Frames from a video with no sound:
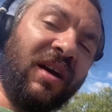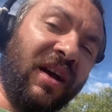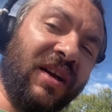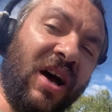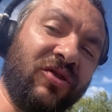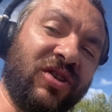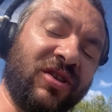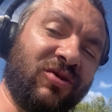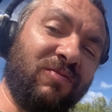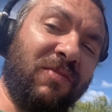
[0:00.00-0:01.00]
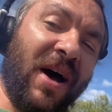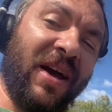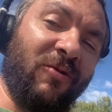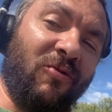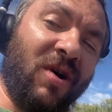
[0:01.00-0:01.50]
And now just to
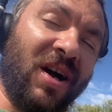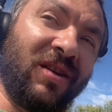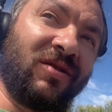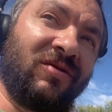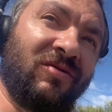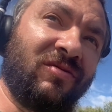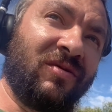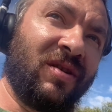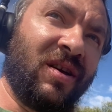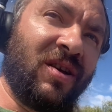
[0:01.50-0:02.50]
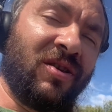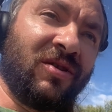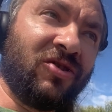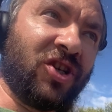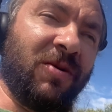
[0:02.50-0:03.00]
buy one
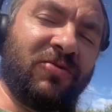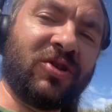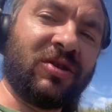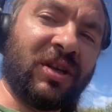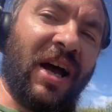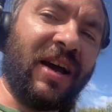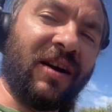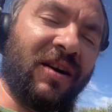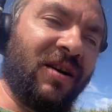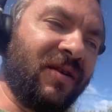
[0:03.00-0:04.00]
cheap tire,